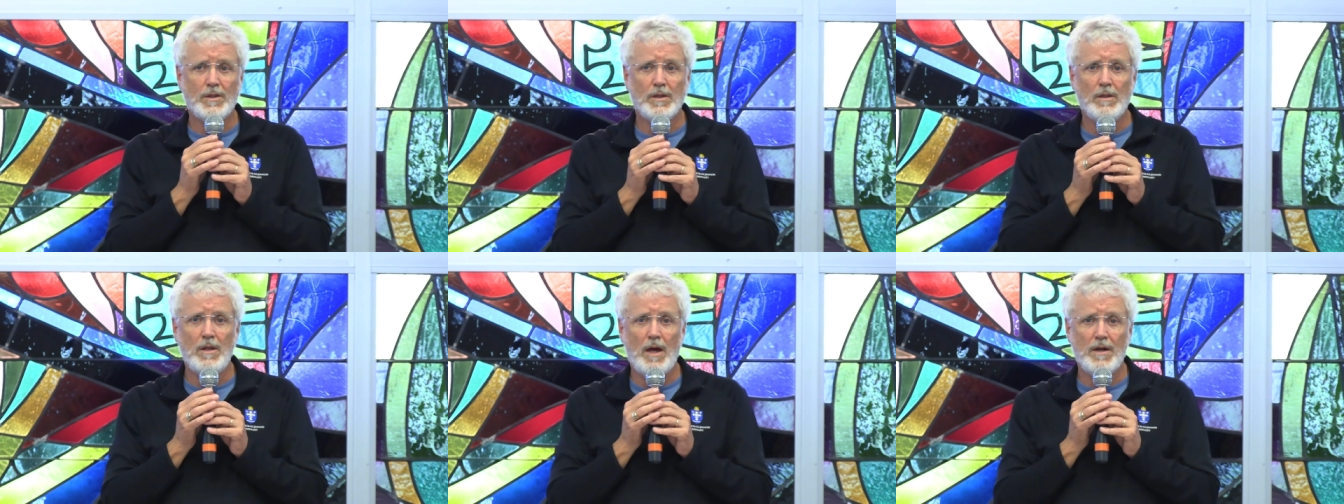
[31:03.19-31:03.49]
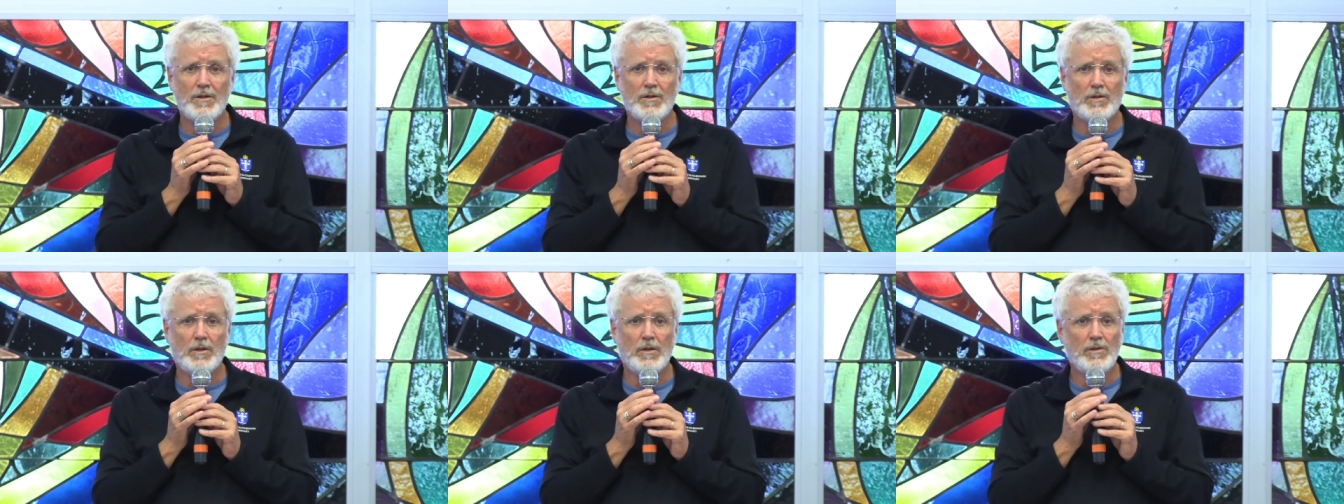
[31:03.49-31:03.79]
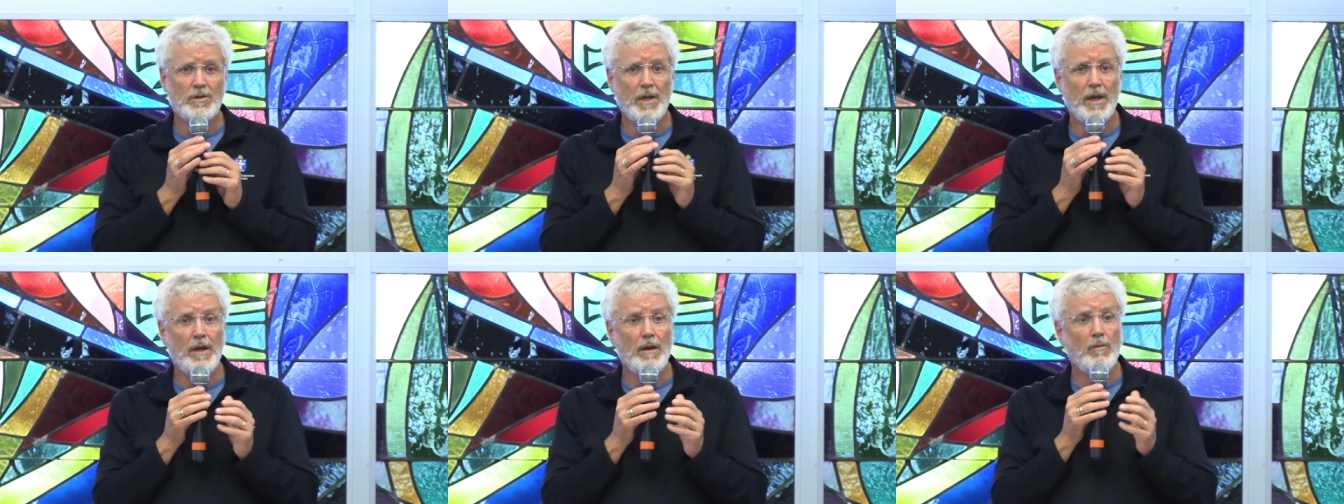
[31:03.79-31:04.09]
Solanus
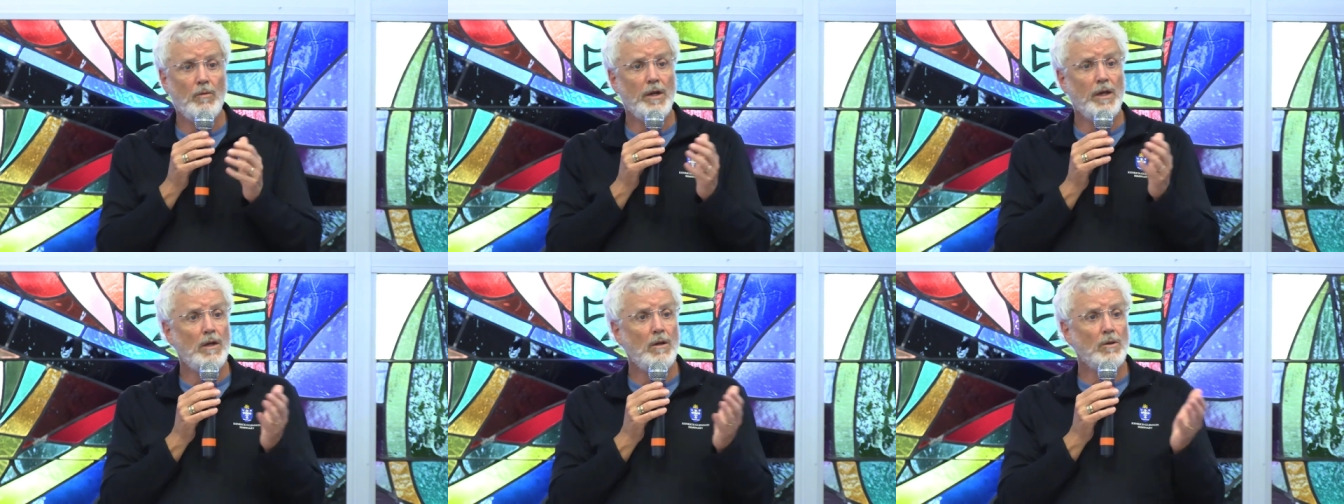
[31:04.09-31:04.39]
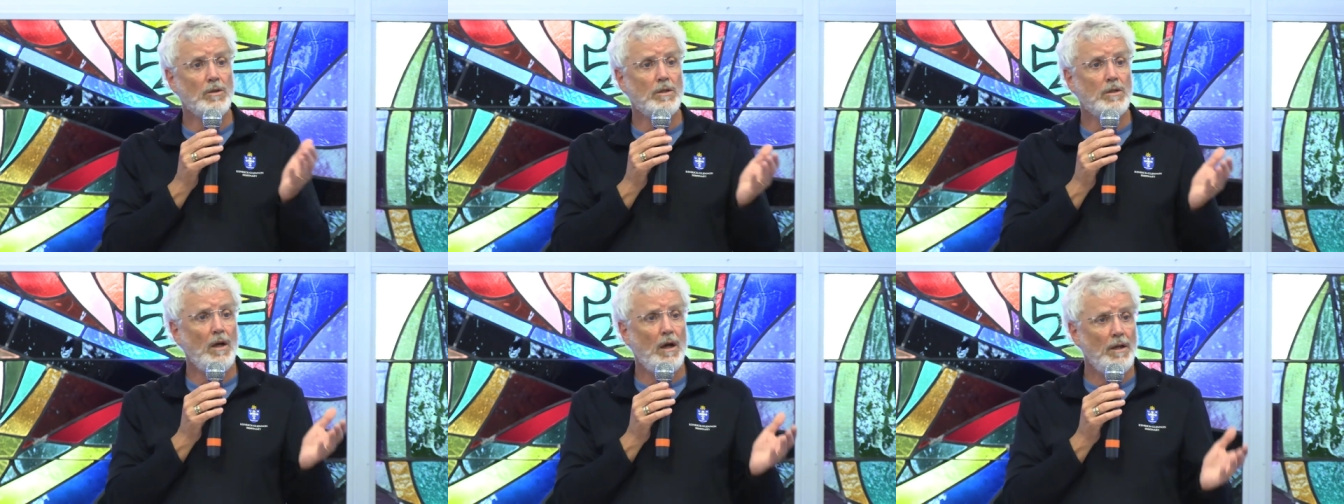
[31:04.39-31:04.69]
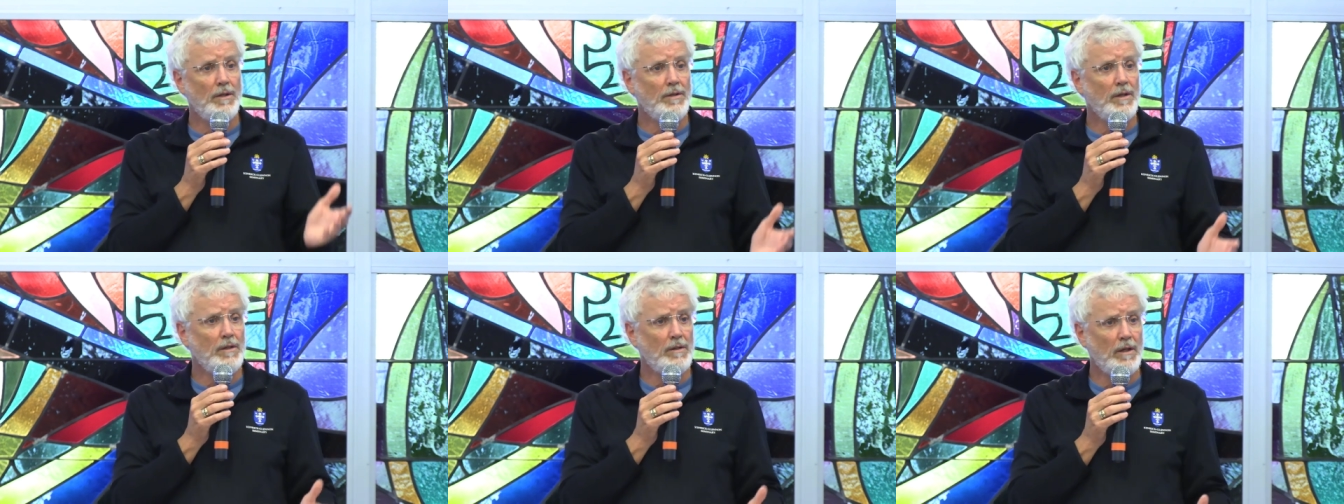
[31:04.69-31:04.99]
could say when he goes to
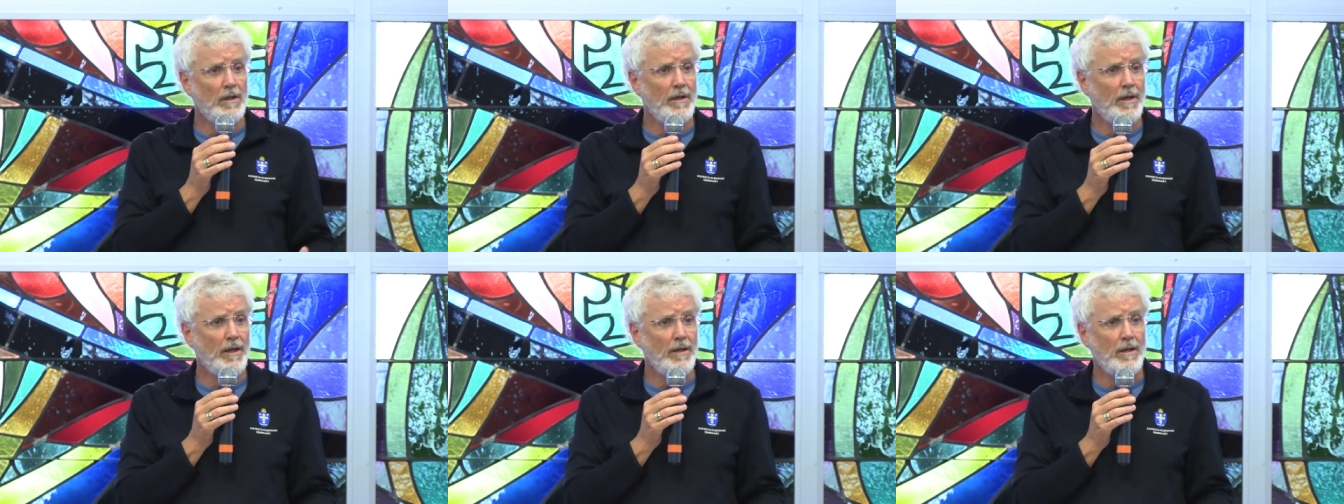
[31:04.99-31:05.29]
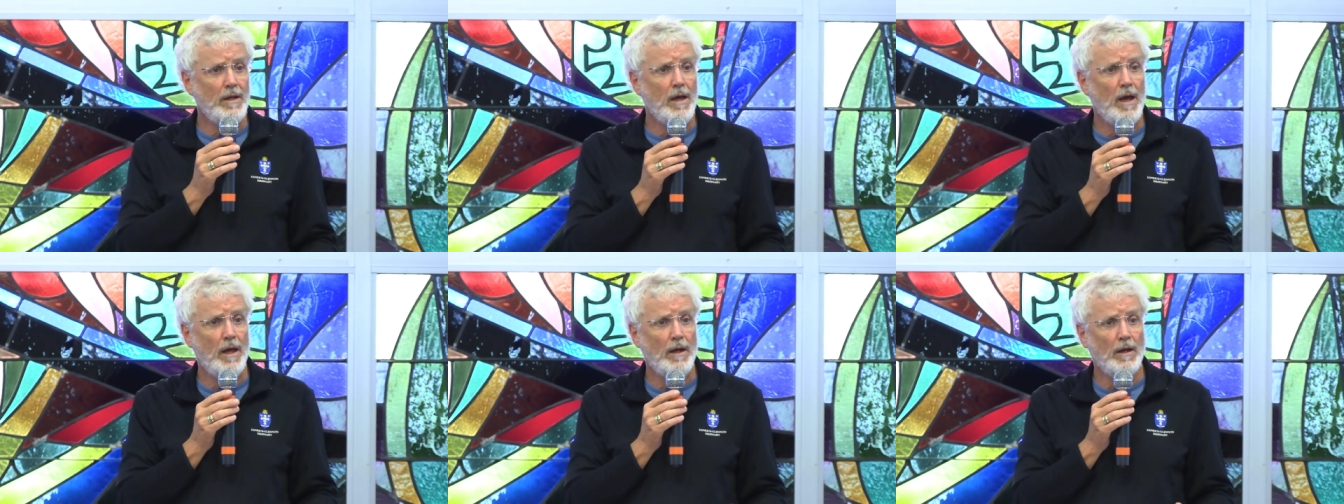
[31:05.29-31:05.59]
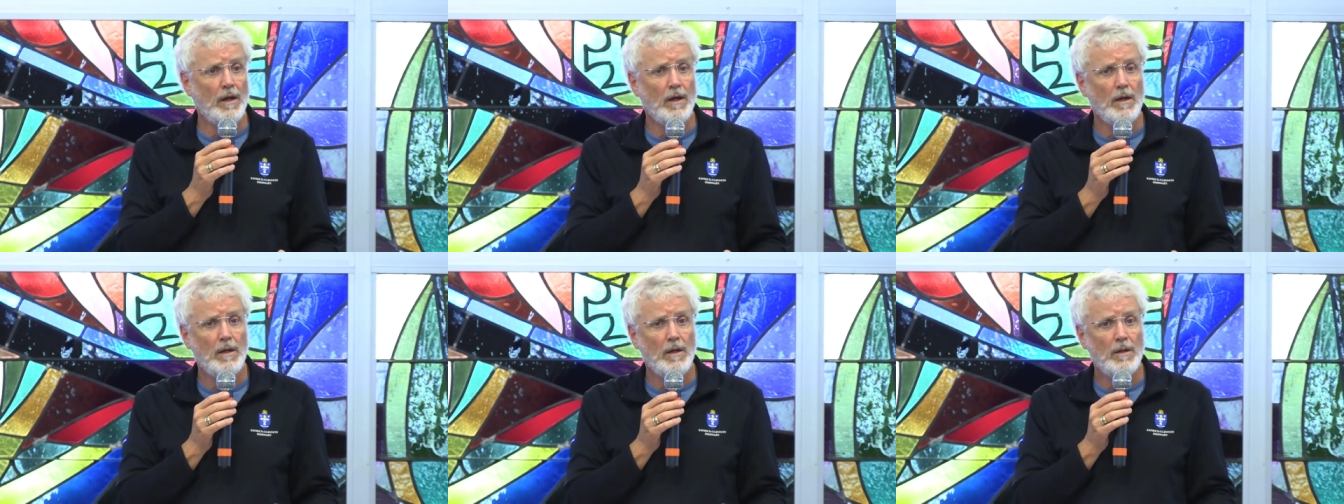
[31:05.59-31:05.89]
Huntington,
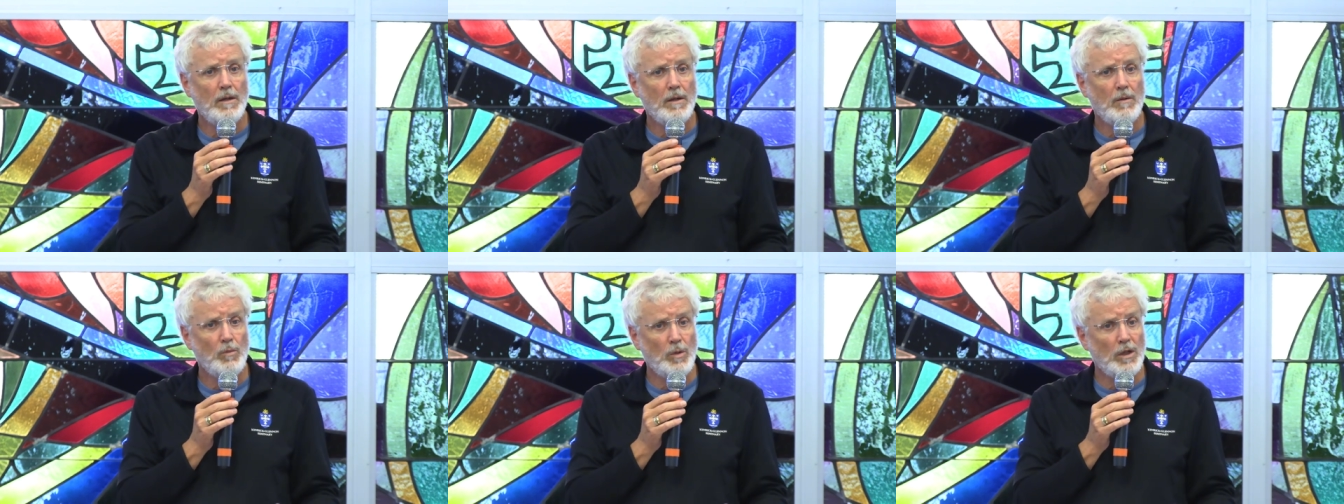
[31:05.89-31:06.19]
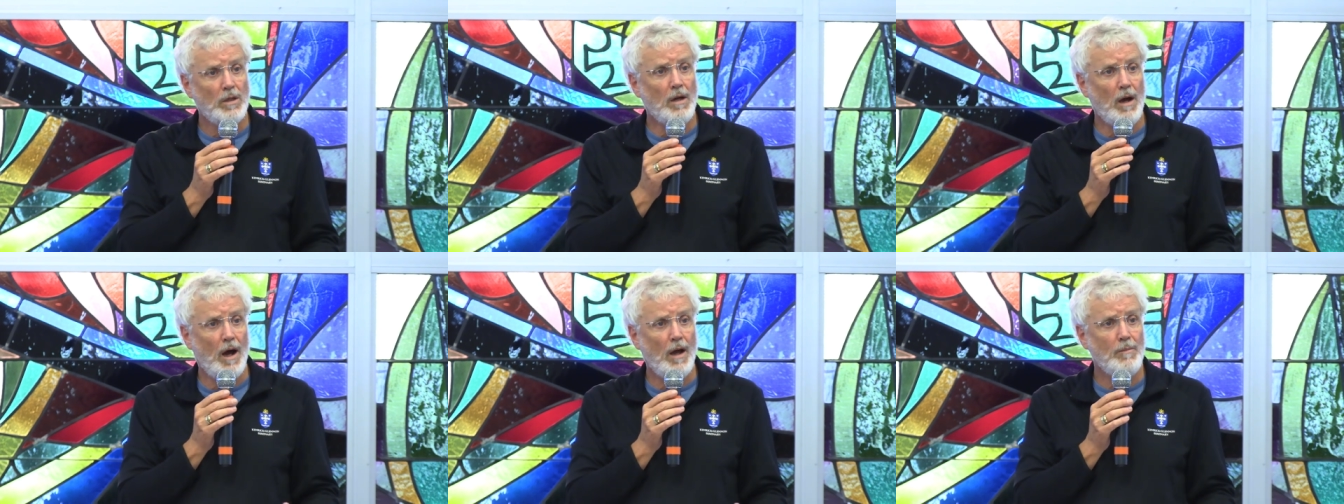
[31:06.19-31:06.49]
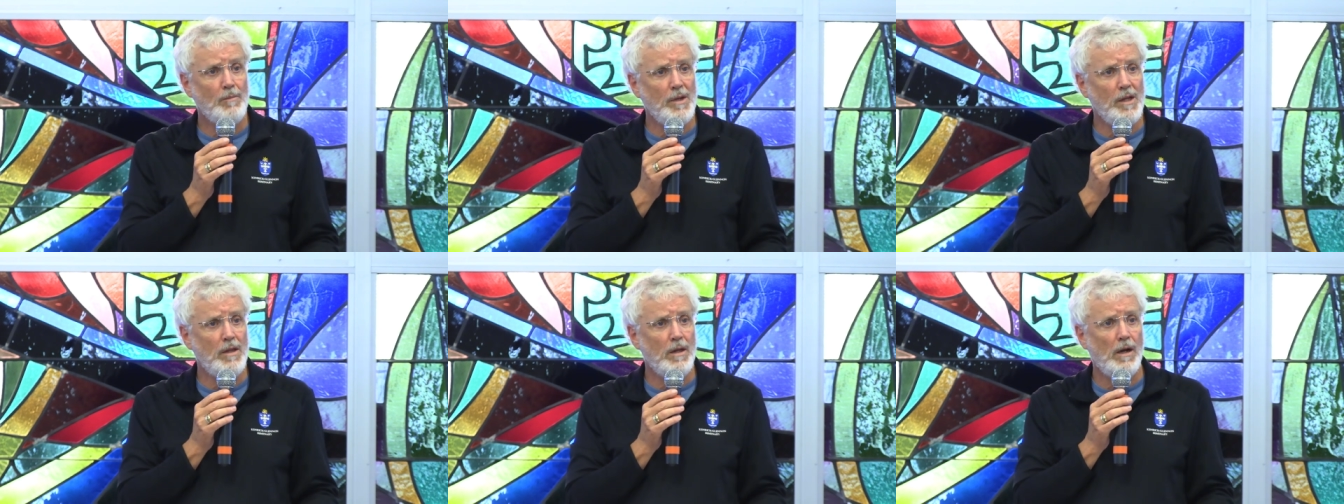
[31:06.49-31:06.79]
Indiana, Will
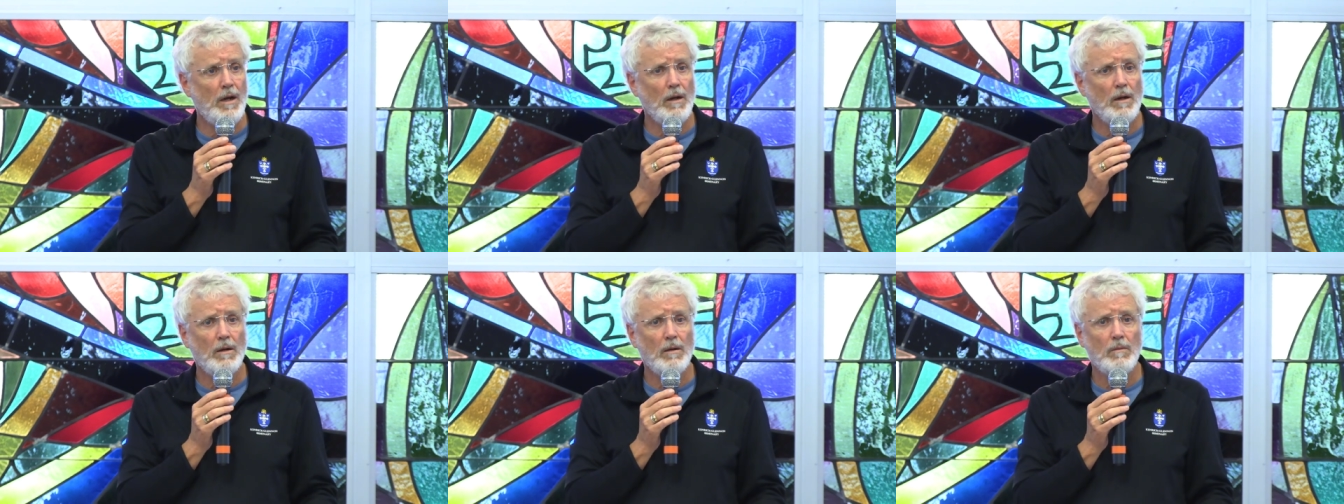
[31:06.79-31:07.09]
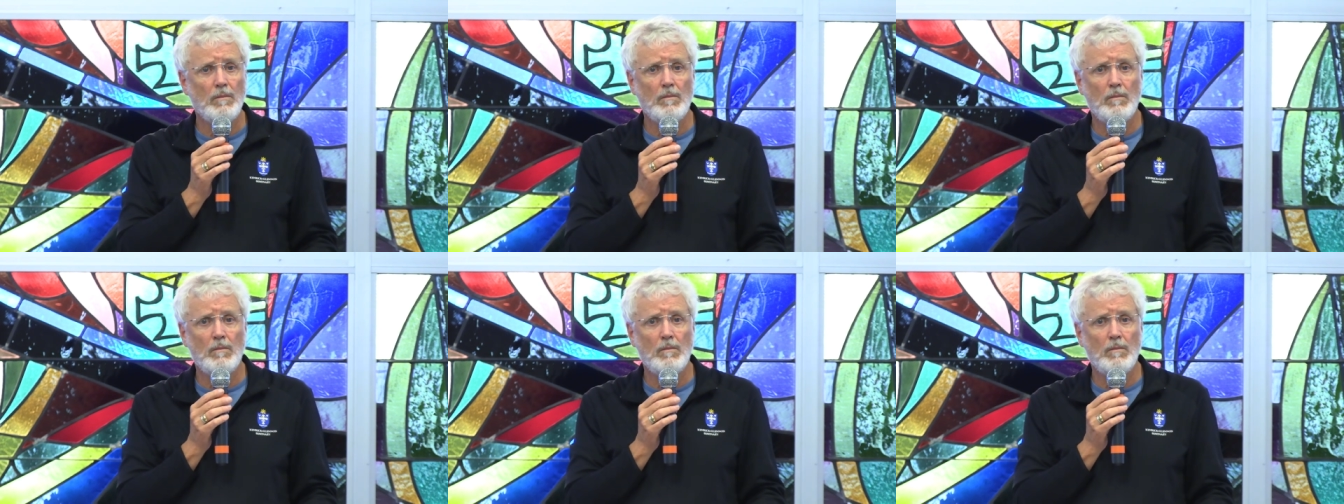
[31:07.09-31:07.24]
God be there?